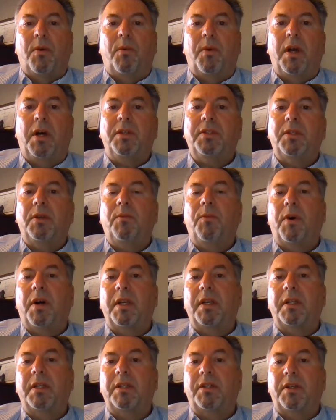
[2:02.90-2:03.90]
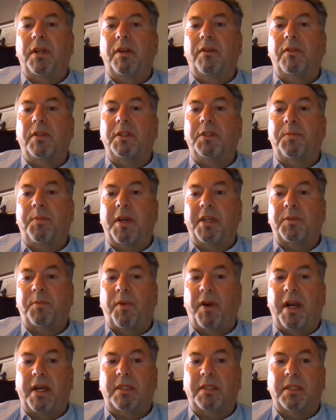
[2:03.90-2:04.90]
We also wanted to share these best
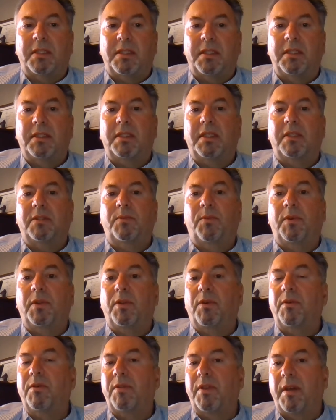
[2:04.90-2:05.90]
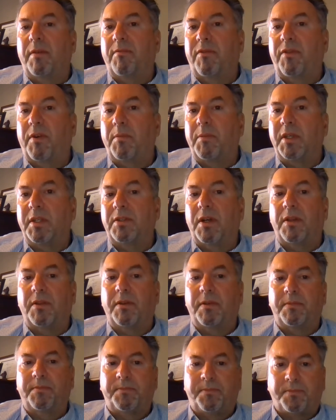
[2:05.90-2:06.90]
practices as we learned them from each
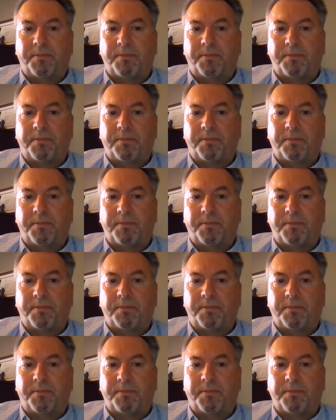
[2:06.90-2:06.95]
other.